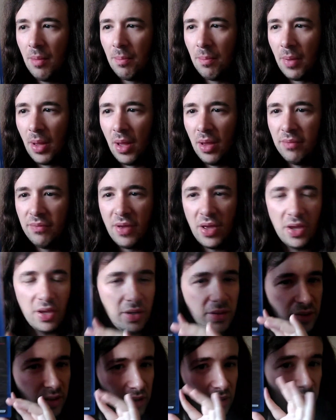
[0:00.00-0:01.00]
but I've
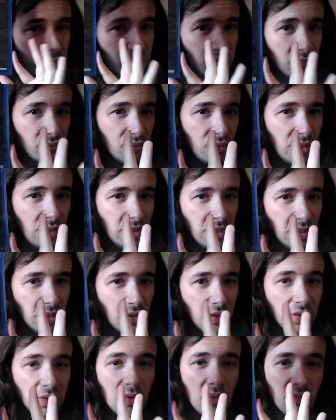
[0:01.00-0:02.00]
heard it's really
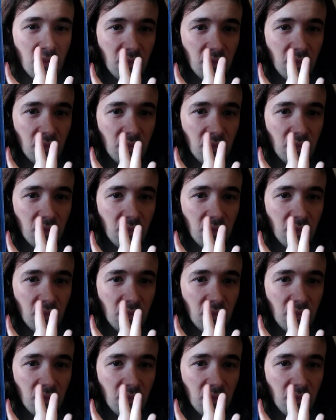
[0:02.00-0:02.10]
good,